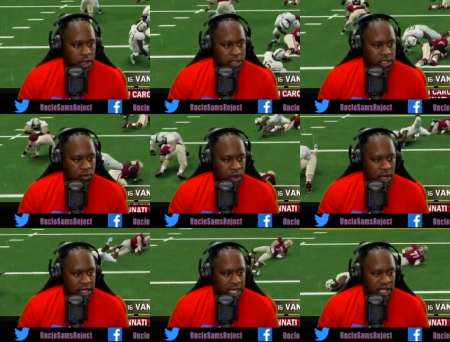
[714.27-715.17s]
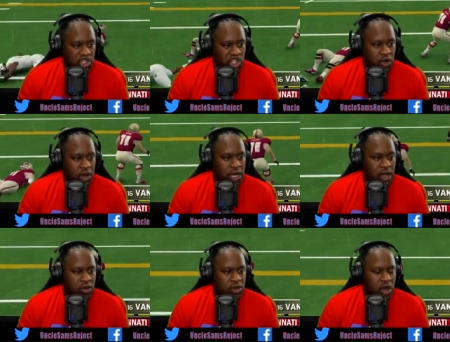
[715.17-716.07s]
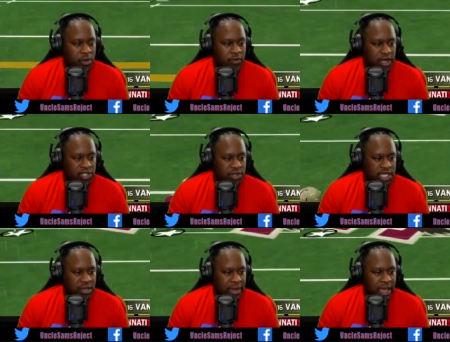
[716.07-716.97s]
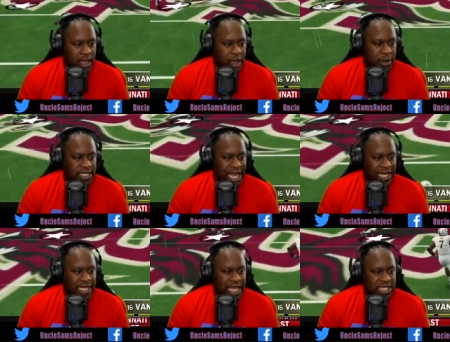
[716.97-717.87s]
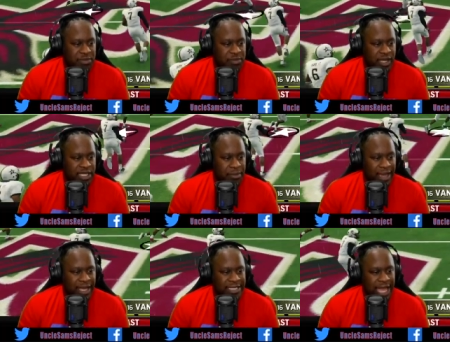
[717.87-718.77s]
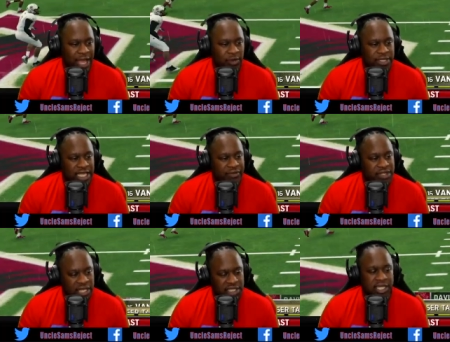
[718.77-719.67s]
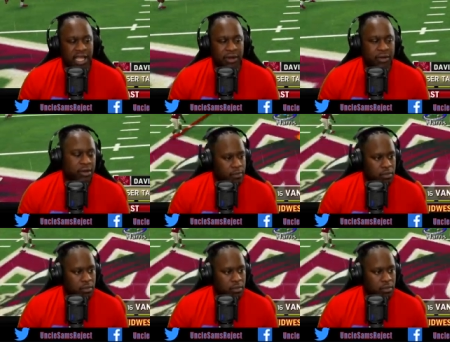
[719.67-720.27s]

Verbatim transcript: It's a run. Get there, Sean. Oh no, we run into a teammate, but he's got the catch up speed to make a tackle and save a touchdown.